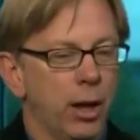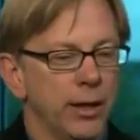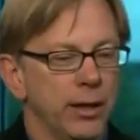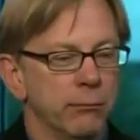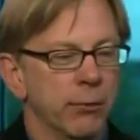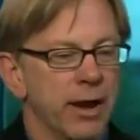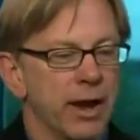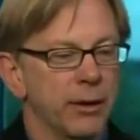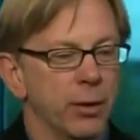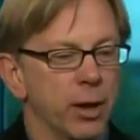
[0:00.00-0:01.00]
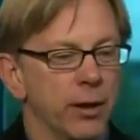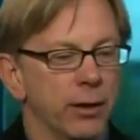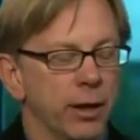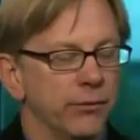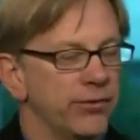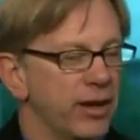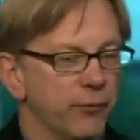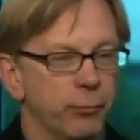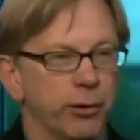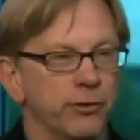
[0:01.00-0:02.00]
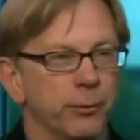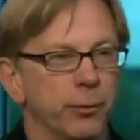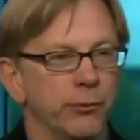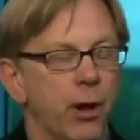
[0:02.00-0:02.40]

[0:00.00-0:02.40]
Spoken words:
he ran on a set of principles.